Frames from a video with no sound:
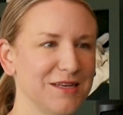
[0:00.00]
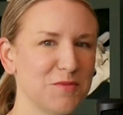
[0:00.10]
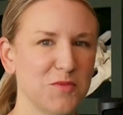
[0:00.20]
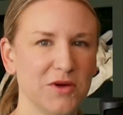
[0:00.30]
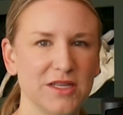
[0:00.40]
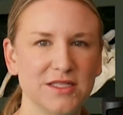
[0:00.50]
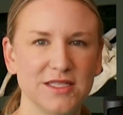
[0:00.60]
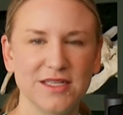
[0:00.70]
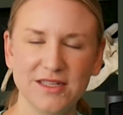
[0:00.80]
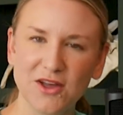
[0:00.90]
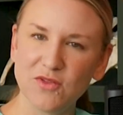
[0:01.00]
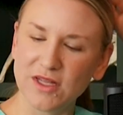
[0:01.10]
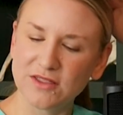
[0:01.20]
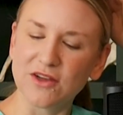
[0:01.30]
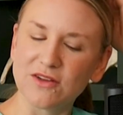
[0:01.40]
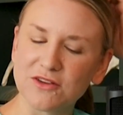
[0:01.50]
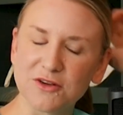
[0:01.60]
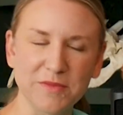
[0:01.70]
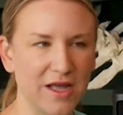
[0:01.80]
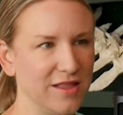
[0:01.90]
double points. And no, that's called
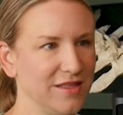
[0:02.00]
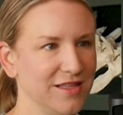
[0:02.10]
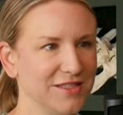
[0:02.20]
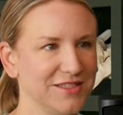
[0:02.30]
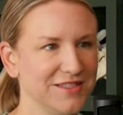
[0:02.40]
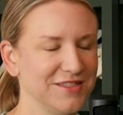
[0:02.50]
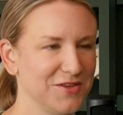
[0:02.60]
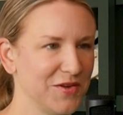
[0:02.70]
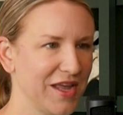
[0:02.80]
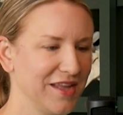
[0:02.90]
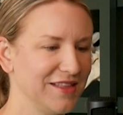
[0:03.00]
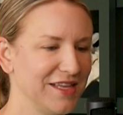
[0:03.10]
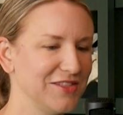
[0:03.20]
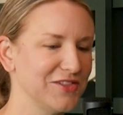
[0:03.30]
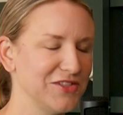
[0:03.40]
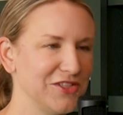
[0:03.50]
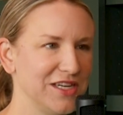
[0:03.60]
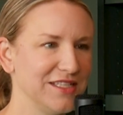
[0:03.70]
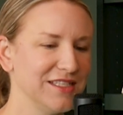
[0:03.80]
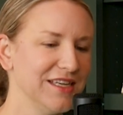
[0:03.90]
girl math. And that's okay. That's
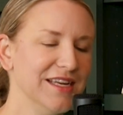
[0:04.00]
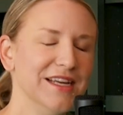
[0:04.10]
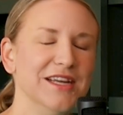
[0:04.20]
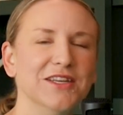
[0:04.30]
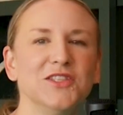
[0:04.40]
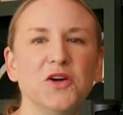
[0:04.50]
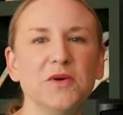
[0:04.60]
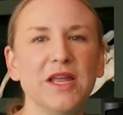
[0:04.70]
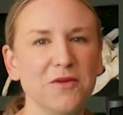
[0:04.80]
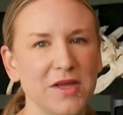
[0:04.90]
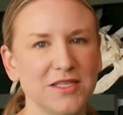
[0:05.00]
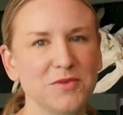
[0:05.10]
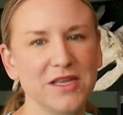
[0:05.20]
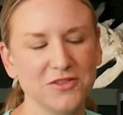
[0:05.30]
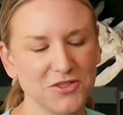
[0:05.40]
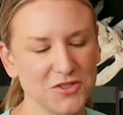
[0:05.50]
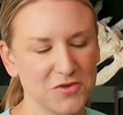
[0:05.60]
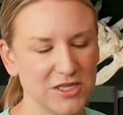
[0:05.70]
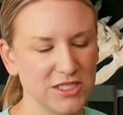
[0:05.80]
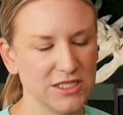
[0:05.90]
legit. So anyways, we answer your
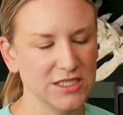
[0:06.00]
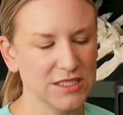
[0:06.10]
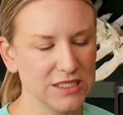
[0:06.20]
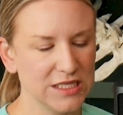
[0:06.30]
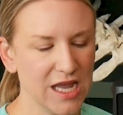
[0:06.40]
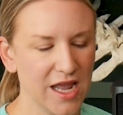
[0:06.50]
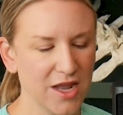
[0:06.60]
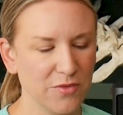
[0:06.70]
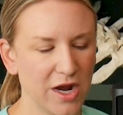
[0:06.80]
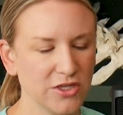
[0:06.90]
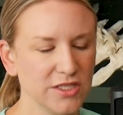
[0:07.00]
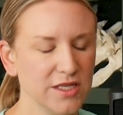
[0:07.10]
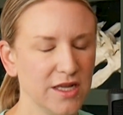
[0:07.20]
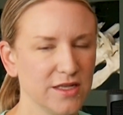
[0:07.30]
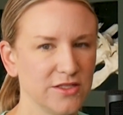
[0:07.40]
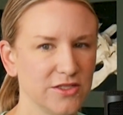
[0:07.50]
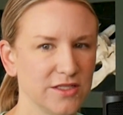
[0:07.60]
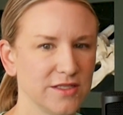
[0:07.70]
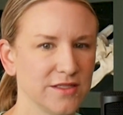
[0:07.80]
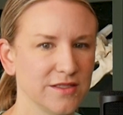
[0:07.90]
questions. And today we're actually going to
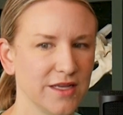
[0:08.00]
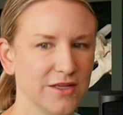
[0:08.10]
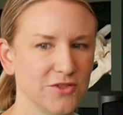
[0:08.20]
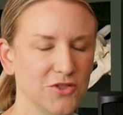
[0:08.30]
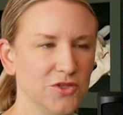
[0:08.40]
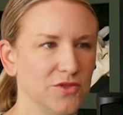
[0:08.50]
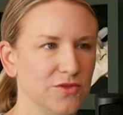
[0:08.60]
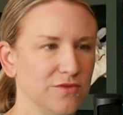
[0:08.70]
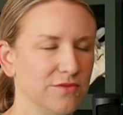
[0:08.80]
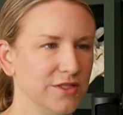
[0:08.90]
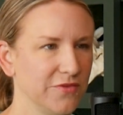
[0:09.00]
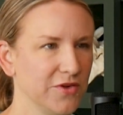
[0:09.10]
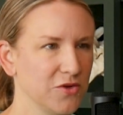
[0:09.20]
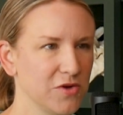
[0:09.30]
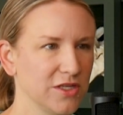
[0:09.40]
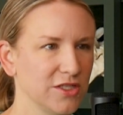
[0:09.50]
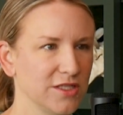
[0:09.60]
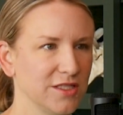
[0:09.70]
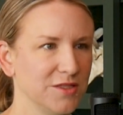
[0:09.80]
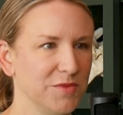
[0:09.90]
answer like 2 different
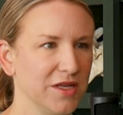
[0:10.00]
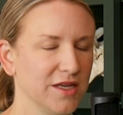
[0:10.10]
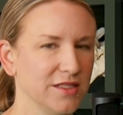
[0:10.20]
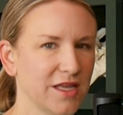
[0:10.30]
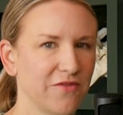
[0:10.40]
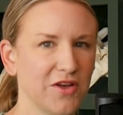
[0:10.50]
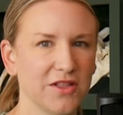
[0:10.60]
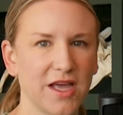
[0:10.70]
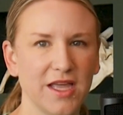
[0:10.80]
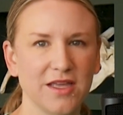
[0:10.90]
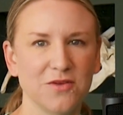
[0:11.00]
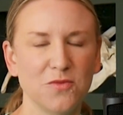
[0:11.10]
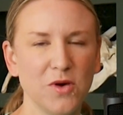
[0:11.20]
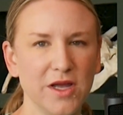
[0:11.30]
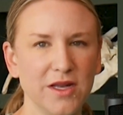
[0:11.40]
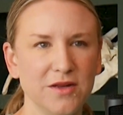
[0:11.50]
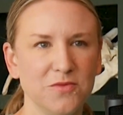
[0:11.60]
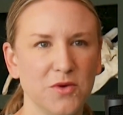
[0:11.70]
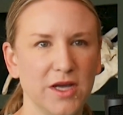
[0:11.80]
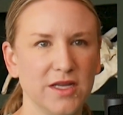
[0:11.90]
questions because I felt like one
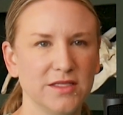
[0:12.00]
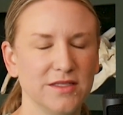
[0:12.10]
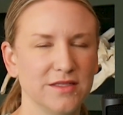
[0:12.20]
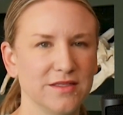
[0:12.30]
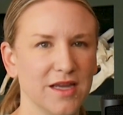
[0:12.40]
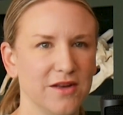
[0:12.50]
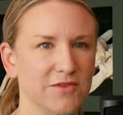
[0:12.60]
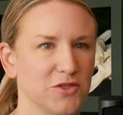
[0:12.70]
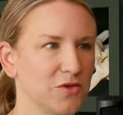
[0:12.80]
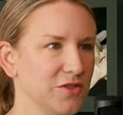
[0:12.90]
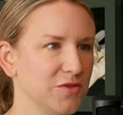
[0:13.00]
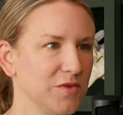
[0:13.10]
was kind of a short and